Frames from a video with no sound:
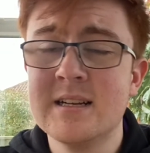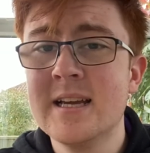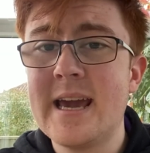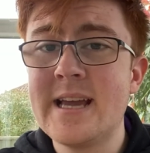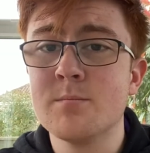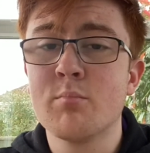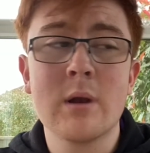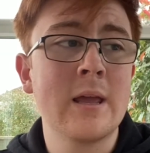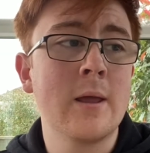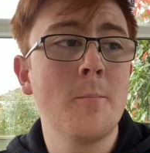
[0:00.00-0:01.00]
isn't
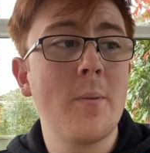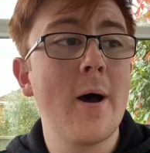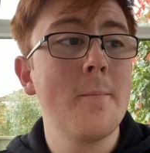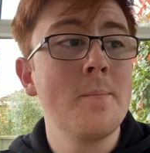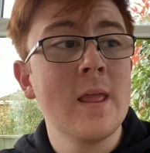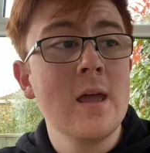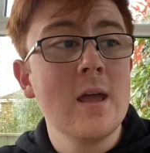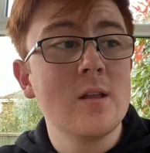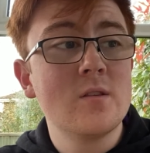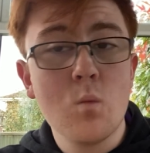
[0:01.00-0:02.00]
brilliant, but
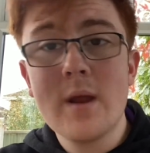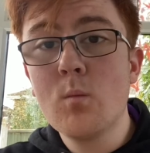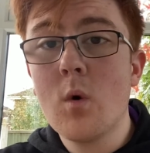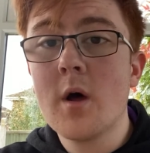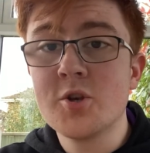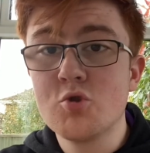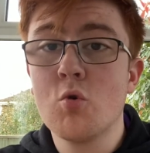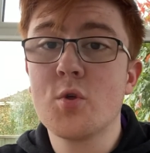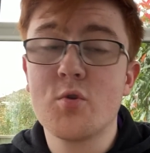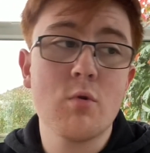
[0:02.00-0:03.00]
to win 1,
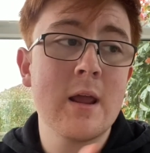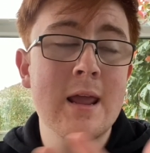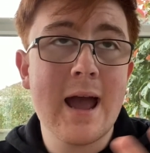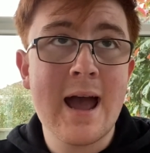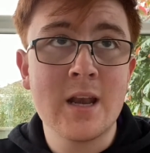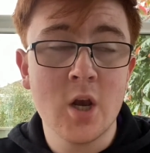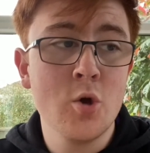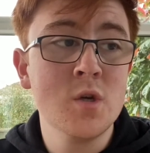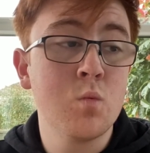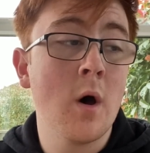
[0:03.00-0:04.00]
draw 3 and
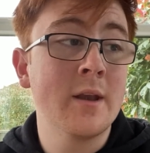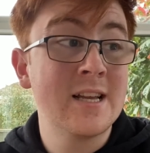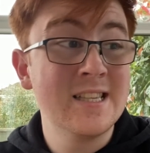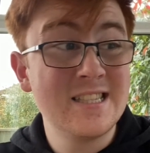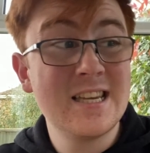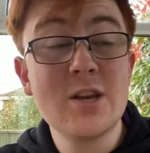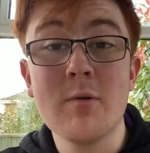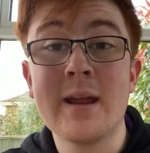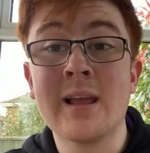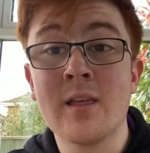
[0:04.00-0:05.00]
lose 1,
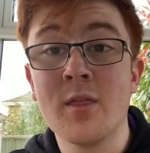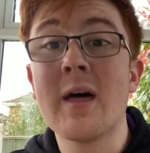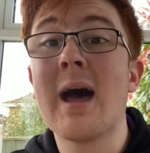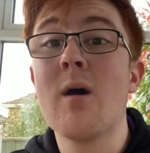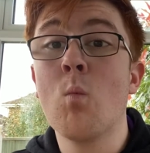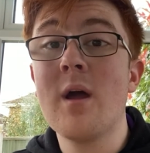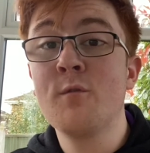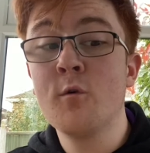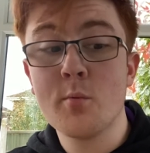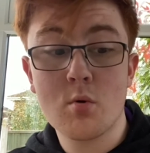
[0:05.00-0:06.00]
considering that
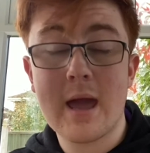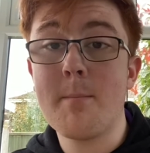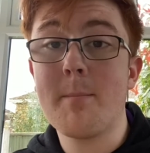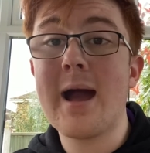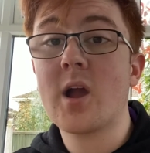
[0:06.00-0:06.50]
when football came back